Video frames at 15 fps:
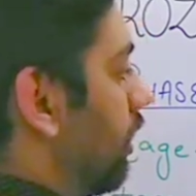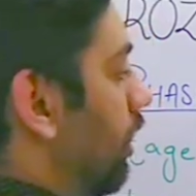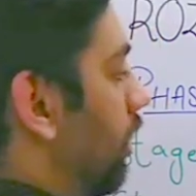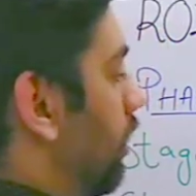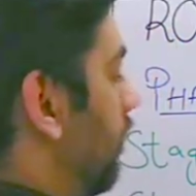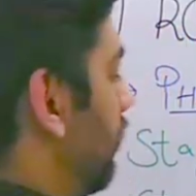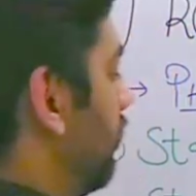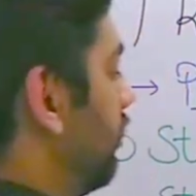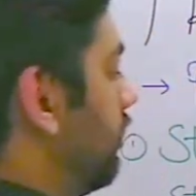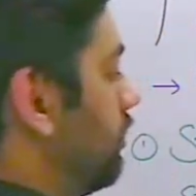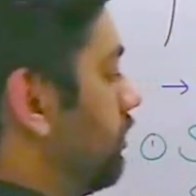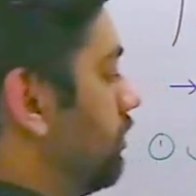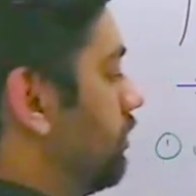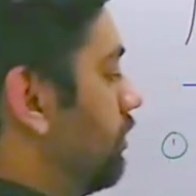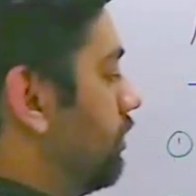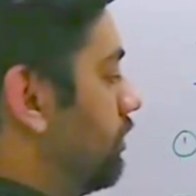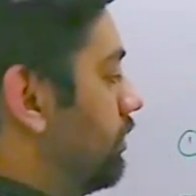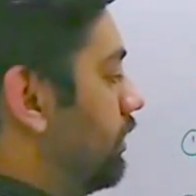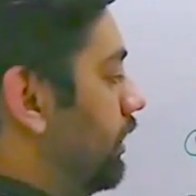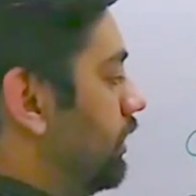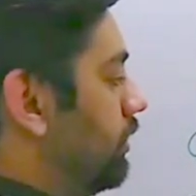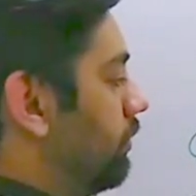The
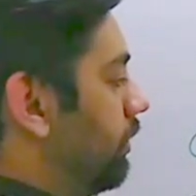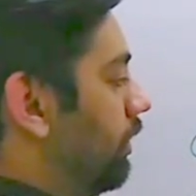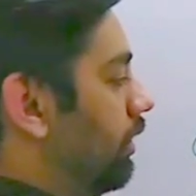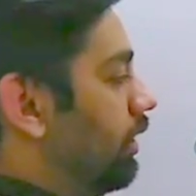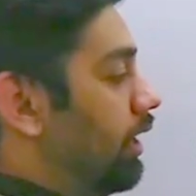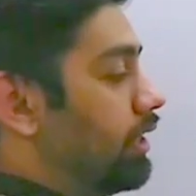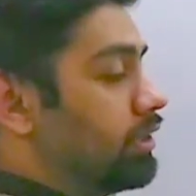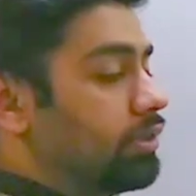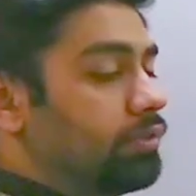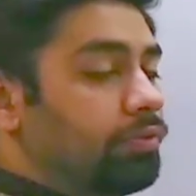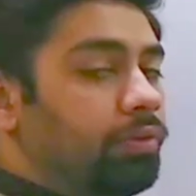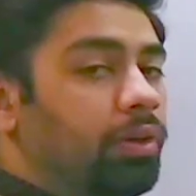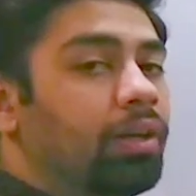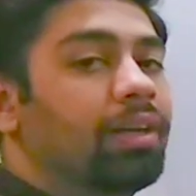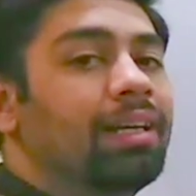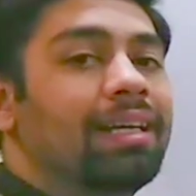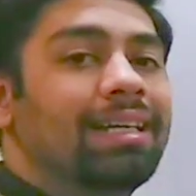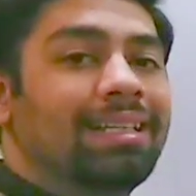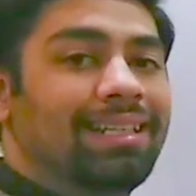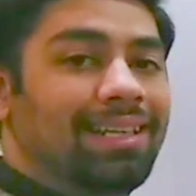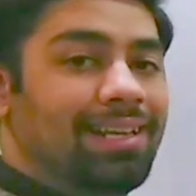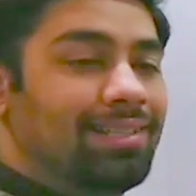stage 1 lasts for
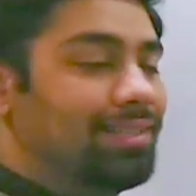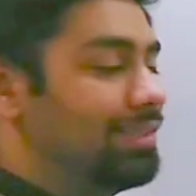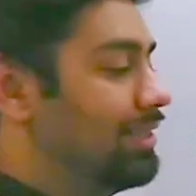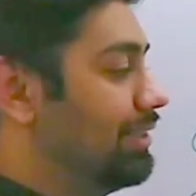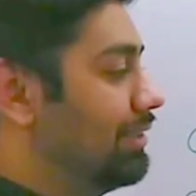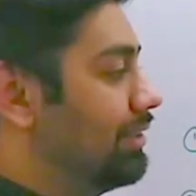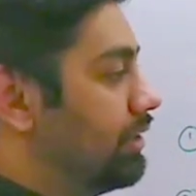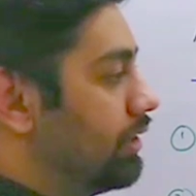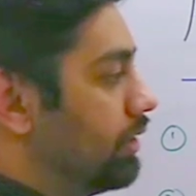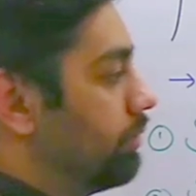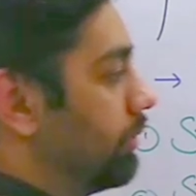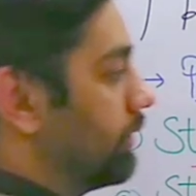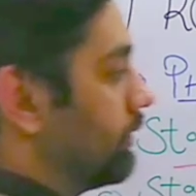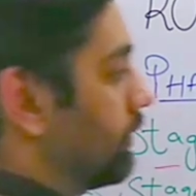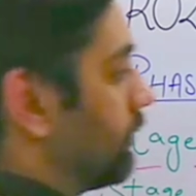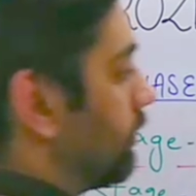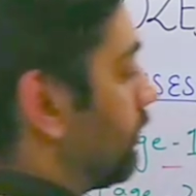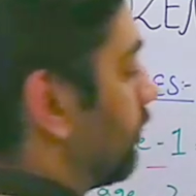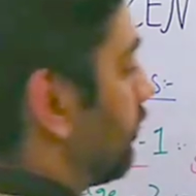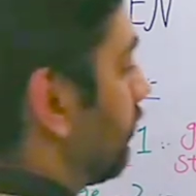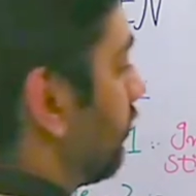less than 3 months.